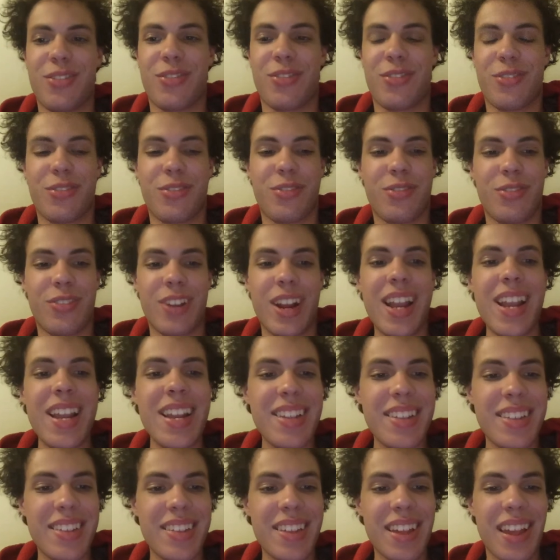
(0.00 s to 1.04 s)

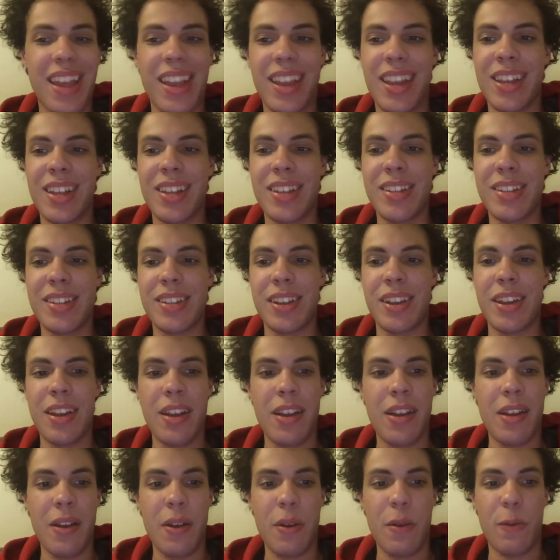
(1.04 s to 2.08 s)
Grace and
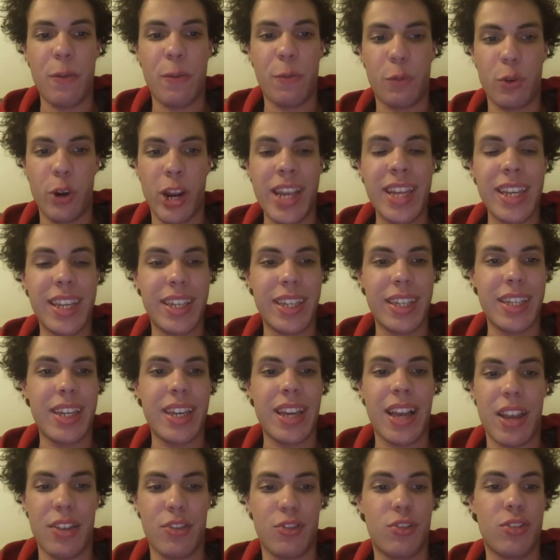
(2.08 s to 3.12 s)
Frankie.
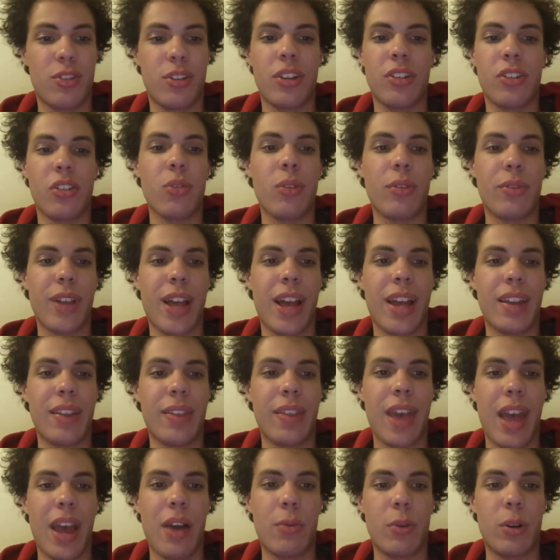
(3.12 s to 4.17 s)
I should also have gotten
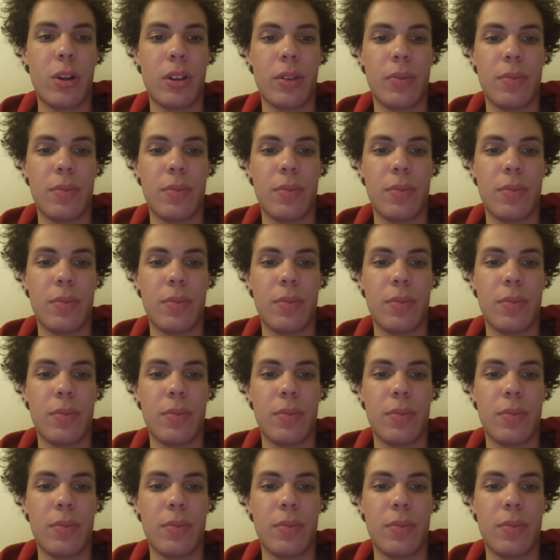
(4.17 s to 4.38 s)
that one.